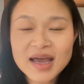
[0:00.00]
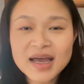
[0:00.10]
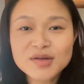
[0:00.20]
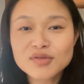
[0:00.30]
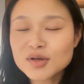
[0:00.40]

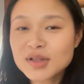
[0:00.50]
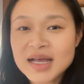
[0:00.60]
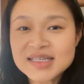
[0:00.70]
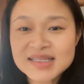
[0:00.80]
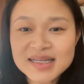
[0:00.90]
I
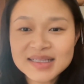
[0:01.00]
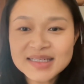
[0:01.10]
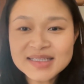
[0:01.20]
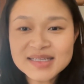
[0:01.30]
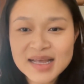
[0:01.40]
realized that
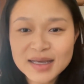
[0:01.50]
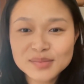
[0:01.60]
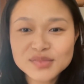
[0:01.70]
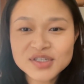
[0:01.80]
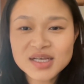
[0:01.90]
these
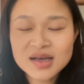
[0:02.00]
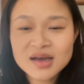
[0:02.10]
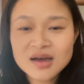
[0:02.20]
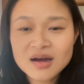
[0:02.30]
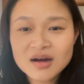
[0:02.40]
names
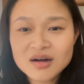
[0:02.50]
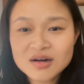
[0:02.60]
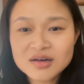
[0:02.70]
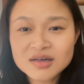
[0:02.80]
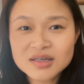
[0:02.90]

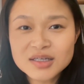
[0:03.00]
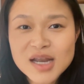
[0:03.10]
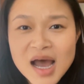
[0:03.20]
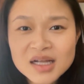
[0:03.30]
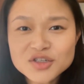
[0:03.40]
are
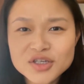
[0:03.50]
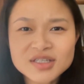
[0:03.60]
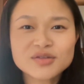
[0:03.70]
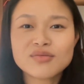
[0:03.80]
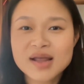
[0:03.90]
not
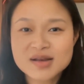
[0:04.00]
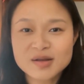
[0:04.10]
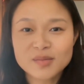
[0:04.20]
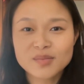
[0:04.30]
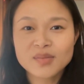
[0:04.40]
just
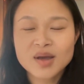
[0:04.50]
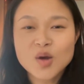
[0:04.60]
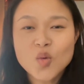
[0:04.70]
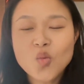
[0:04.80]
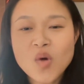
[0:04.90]
random.
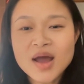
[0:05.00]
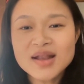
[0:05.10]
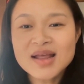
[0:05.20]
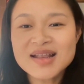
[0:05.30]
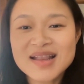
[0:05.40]

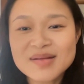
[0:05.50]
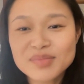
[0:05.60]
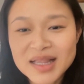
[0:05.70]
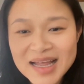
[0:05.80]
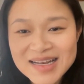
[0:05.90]
One
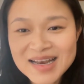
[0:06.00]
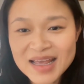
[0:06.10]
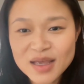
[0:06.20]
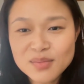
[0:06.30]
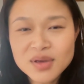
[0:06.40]
plant
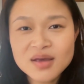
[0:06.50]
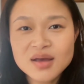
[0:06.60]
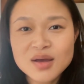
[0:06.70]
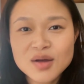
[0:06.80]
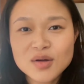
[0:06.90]
name
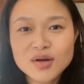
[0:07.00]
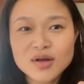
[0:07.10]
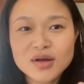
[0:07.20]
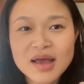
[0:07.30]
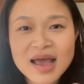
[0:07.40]

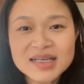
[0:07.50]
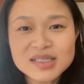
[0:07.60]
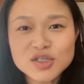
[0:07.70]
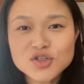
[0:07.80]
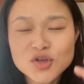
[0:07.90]

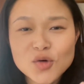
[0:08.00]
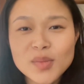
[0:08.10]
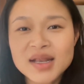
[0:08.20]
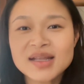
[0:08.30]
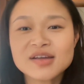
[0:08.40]
has so
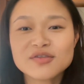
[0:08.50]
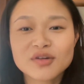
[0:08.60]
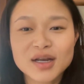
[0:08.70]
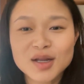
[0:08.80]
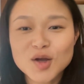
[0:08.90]
many
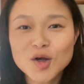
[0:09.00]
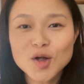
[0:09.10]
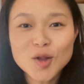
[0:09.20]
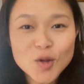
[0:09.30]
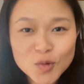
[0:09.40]
different
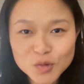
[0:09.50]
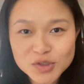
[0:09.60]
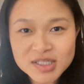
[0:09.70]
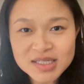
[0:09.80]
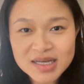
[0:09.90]

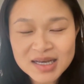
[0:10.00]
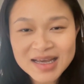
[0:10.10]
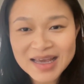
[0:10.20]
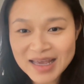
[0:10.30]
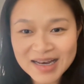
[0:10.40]
clues
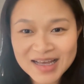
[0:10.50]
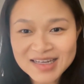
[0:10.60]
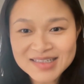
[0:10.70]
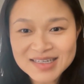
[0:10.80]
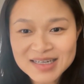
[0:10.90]
in it.